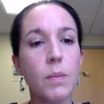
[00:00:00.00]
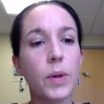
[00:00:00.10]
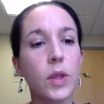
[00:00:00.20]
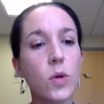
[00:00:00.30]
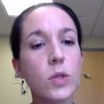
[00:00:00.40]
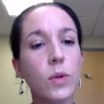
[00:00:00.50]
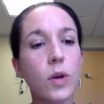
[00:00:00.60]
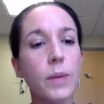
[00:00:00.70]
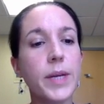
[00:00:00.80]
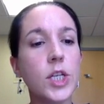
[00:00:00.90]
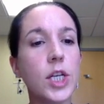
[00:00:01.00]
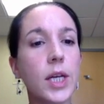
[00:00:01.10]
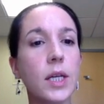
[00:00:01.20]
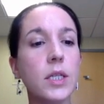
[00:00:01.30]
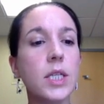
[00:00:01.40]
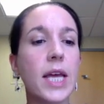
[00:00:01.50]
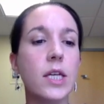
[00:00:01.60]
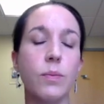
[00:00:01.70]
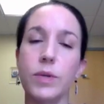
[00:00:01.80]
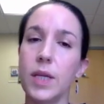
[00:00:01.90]
but those with RPGN tend
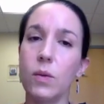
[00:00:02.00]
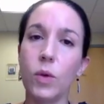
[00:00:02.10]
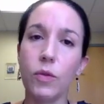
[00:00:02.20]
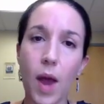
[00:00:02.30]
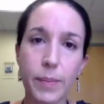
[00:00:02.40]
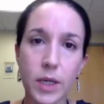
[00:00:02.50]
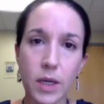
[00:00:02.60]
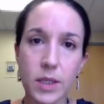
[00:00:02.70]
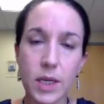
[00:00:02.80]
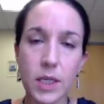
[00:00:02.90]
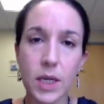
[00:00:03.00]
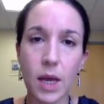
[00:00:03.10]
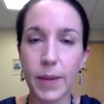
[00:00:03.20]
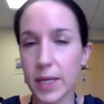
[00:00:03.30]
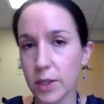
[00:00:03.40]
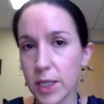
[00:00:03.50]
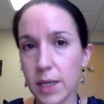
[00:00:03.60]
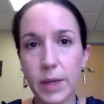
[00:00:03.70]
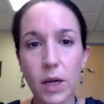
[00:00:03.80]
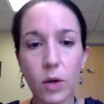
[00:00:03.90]
to present with rapid onset and
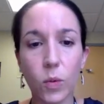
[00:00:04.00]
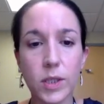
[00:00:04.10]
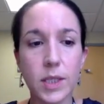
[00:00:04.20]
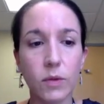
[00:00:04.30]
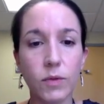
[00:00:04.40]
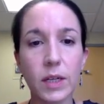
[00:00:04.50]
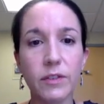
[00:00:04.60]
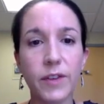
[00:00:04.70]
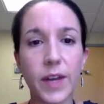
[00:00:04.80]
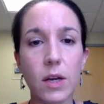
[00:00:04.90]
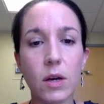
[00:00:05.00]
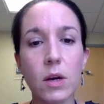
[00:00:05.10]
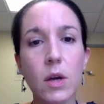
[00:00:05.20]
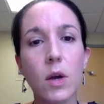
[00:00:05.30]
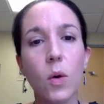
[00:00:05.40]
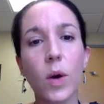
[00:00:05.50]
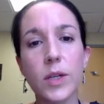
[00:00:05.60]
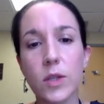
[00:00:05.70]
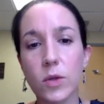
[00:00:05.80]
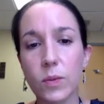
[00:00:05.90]
azotemia, or worsening renal failure,
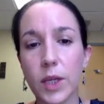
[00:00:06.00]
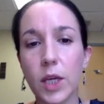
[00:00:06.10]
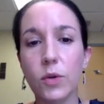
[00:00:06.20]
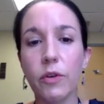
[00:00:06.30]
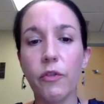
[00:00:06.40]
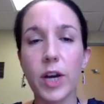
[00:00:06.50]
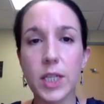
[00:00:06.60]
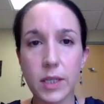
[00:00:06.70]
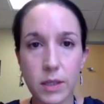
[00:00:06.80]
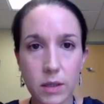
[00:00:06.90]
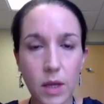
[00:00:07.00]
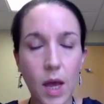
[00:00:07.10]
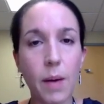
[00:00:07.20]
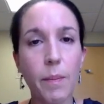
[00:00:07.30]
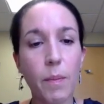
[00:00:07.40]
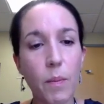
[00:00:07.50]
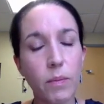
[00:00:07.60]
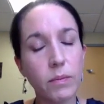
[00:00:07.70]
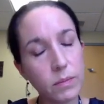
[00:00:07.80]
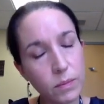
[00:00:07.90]
whereas those with acute nephritis
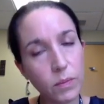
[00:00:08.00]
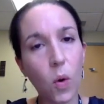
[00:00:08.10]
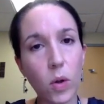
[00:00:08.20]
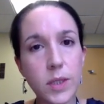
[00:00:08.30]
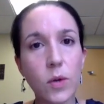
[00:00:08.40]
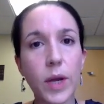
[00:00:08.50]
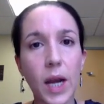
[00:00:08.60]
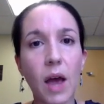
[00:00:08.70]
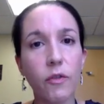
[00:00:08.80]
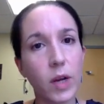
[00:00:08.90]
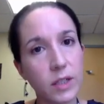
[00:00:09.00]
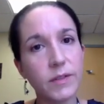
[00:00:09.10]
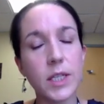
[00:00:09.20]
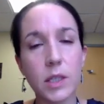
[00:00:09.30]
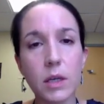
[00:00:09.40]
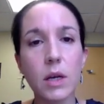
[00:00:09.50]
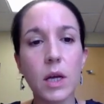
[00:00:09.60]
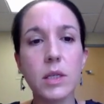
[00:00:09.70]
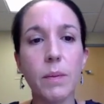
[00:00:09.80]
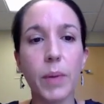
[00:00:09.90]
also can have relatively sudden
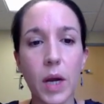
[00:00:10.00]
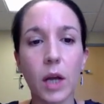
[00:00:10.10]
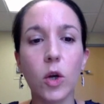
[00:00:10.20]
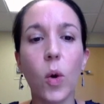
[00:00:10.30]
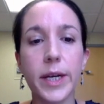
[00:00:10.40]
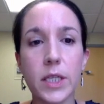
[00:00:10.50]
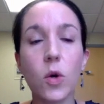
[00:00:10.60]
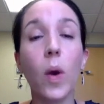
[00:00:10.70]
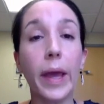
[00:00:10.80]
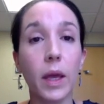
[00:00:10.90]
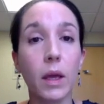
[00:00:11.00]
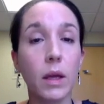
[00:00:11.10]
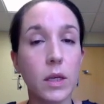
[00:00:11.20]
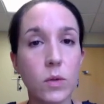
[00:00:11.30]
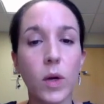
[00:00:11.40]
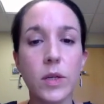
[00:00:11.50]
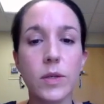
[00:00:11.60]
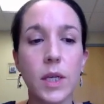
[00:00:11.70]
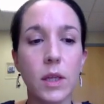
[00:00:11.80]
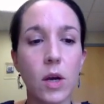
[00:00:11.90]
onset, but not quite as quick as what you
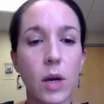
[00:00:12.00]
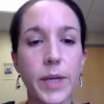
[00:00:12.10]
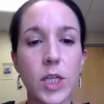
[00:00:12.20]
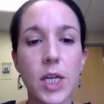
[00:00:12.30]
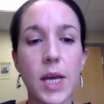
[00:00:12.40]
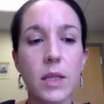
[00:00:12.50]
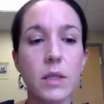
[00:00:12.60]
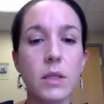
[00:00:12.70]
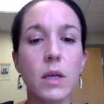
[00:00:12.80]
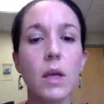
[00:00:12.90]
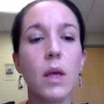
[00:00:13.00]
see in the RPGNs.